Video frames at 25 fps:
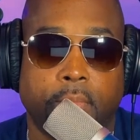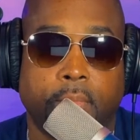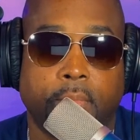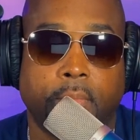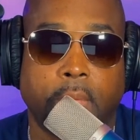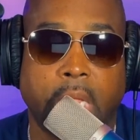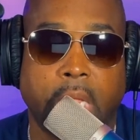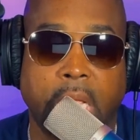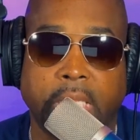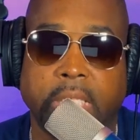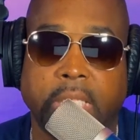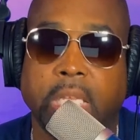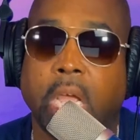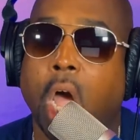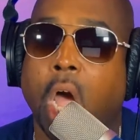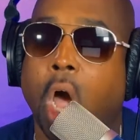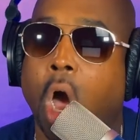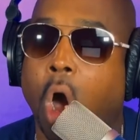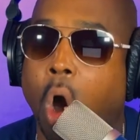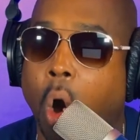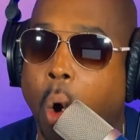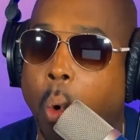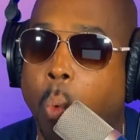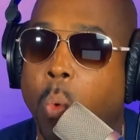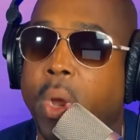It's
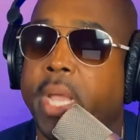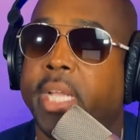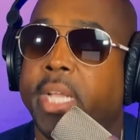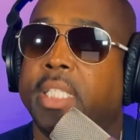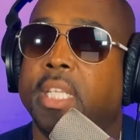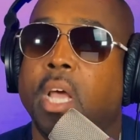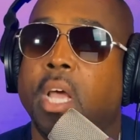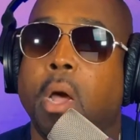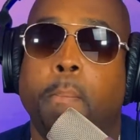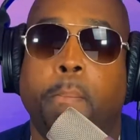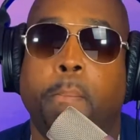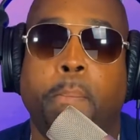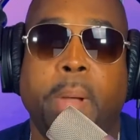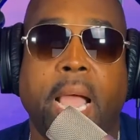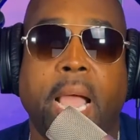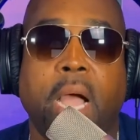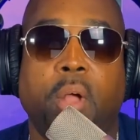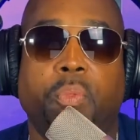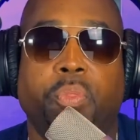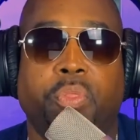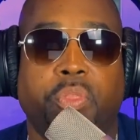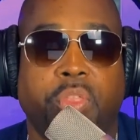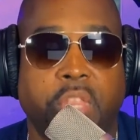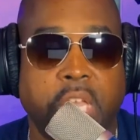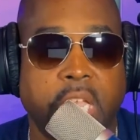always
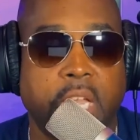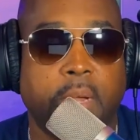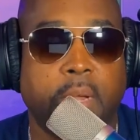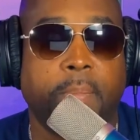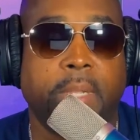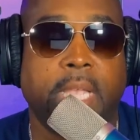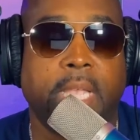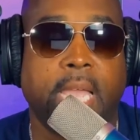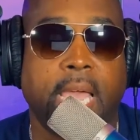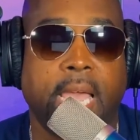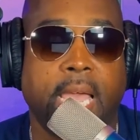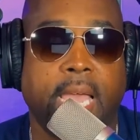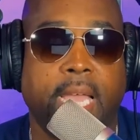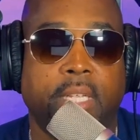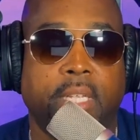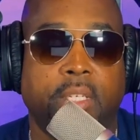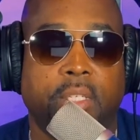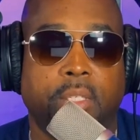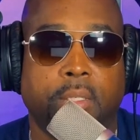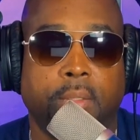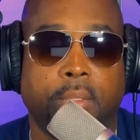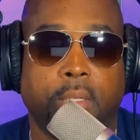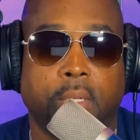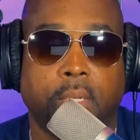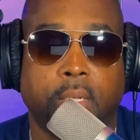about them, guys.